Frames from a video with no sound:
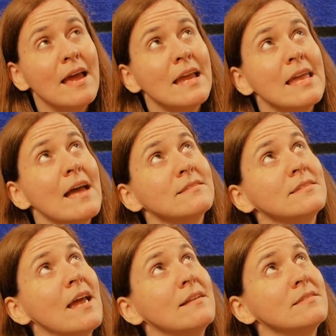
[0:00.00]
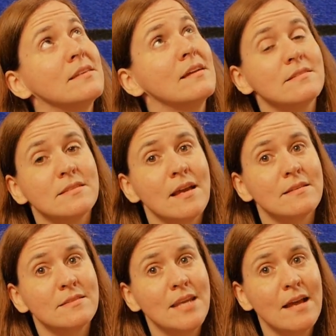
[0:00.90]
Yes, yes, yes,
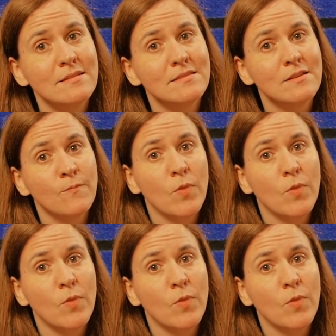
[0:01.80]
yes, yes.